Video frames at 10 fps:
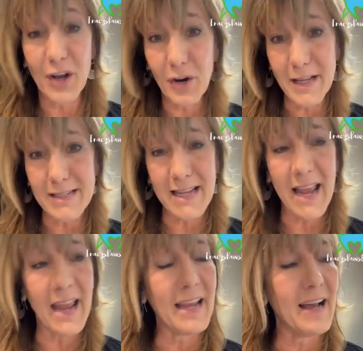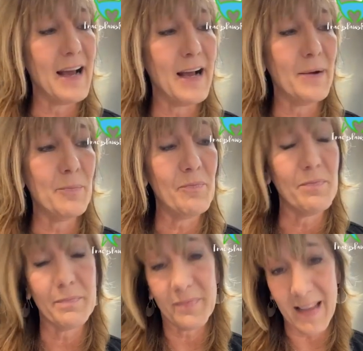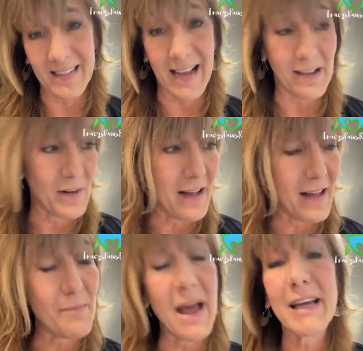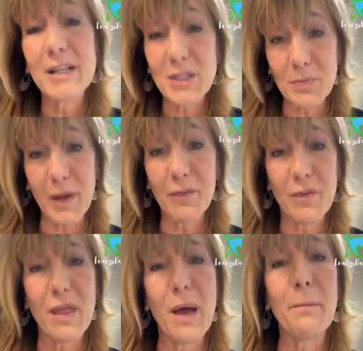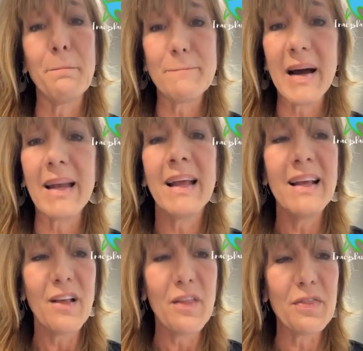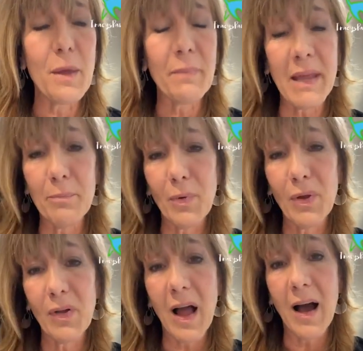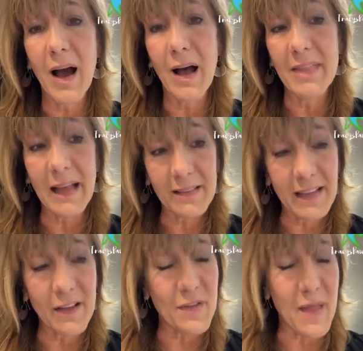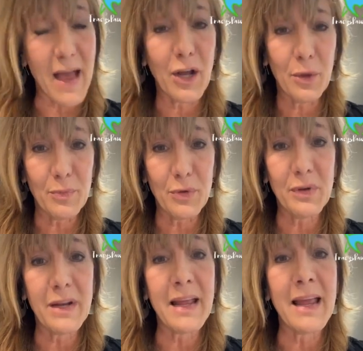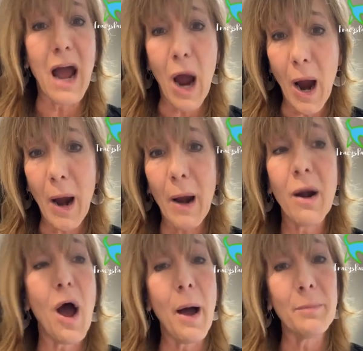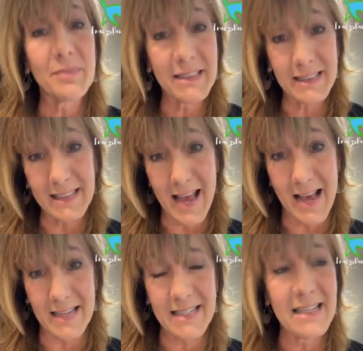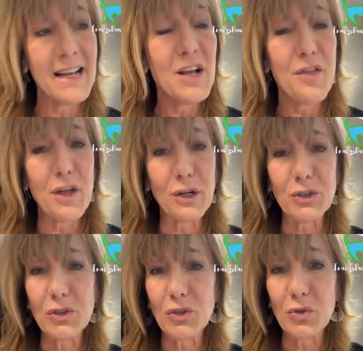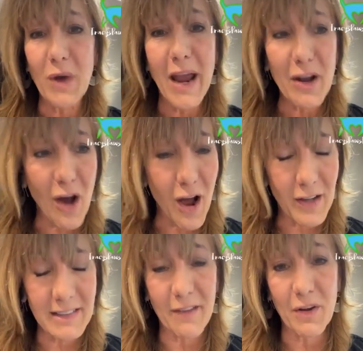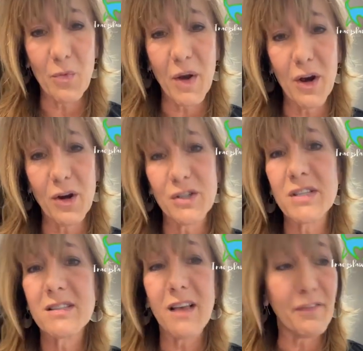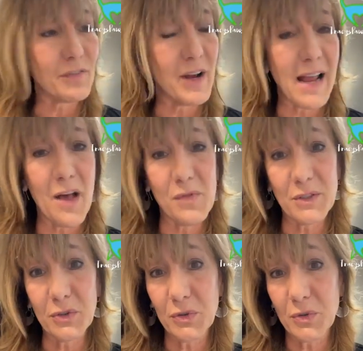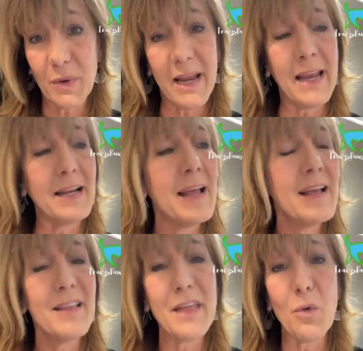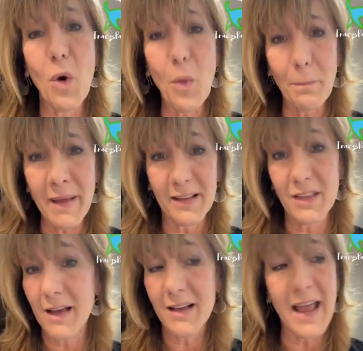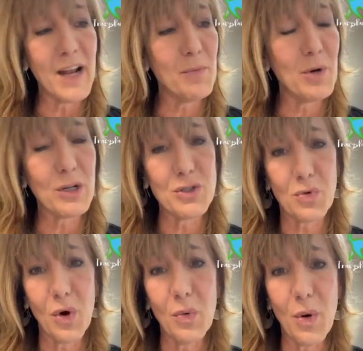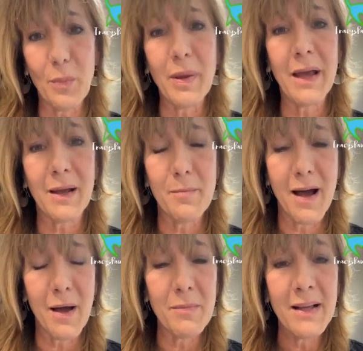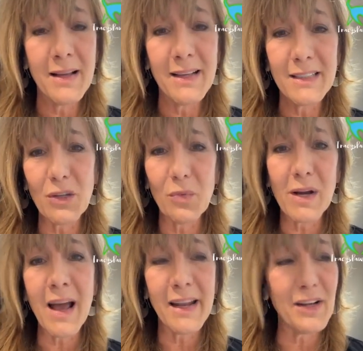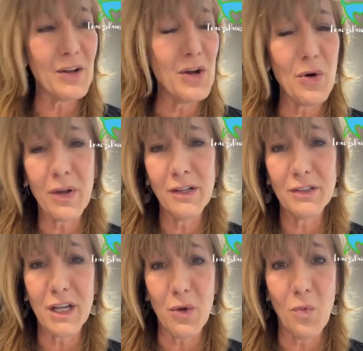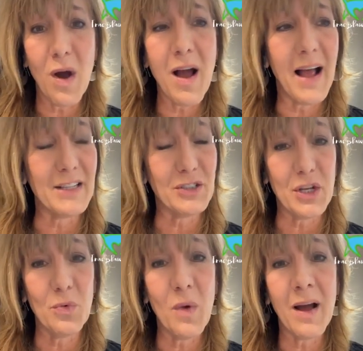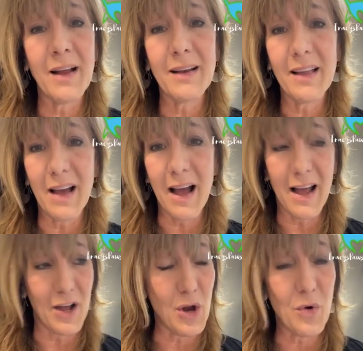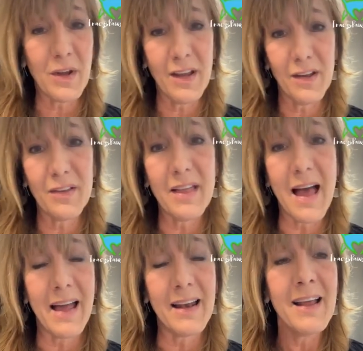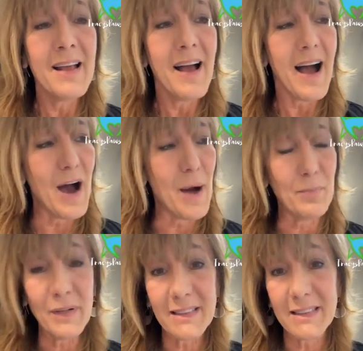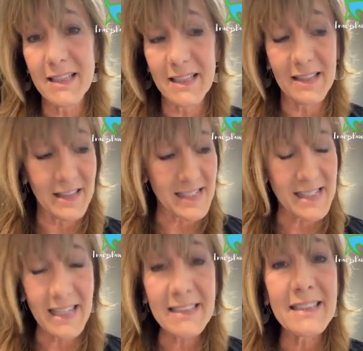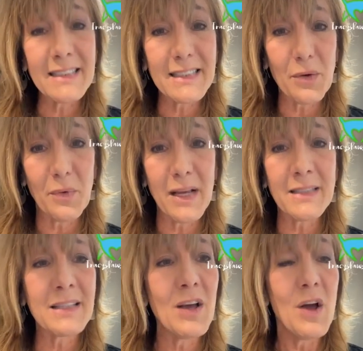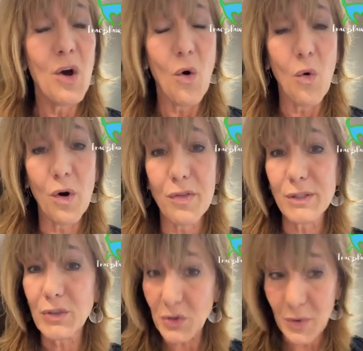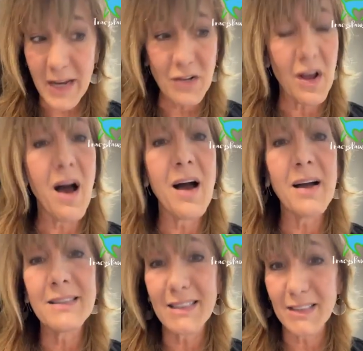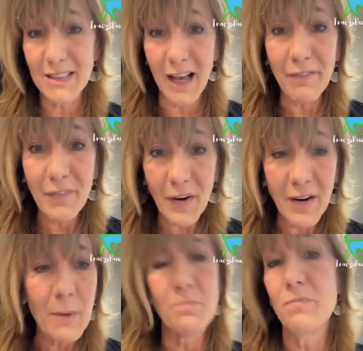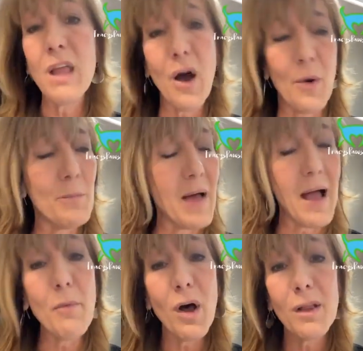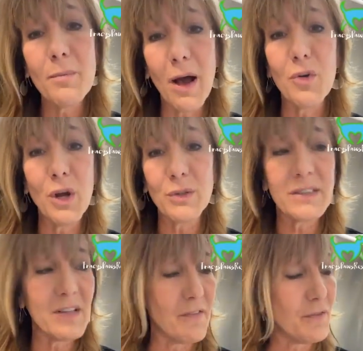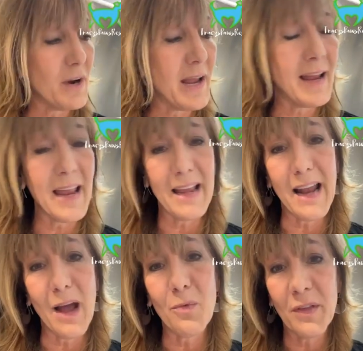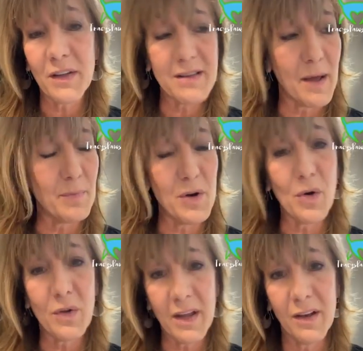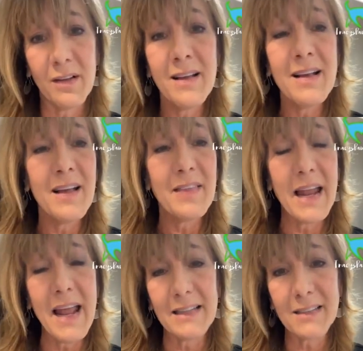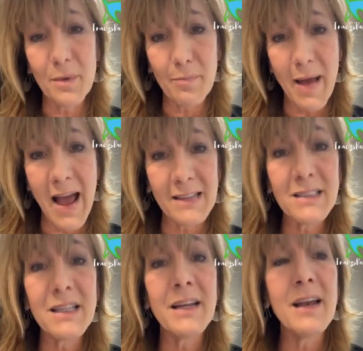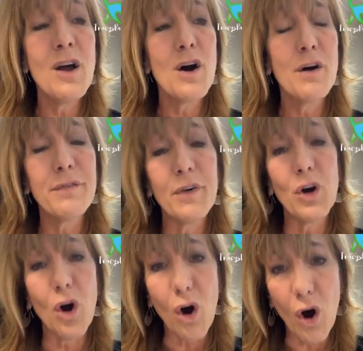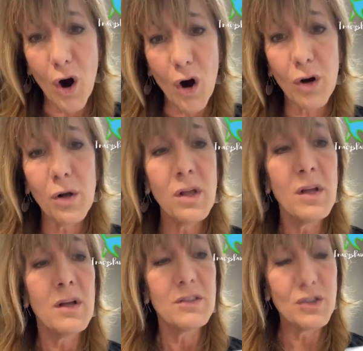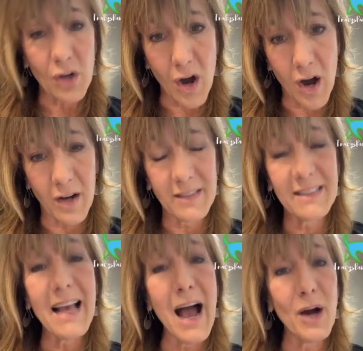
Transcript: their intake, well, I'm not going to speak for them, but the people that live in that community are upset. There's stray dogs everywhere, suffering on the street. They won't pick, the animal control won't pick them up. So what kind no-kill do you want? Do you want a no-kill that puts the citizens at risk, or the street dogs to suffer? No, I'm all about no suffering, and I want the type of no-kill that has compassion for all dogs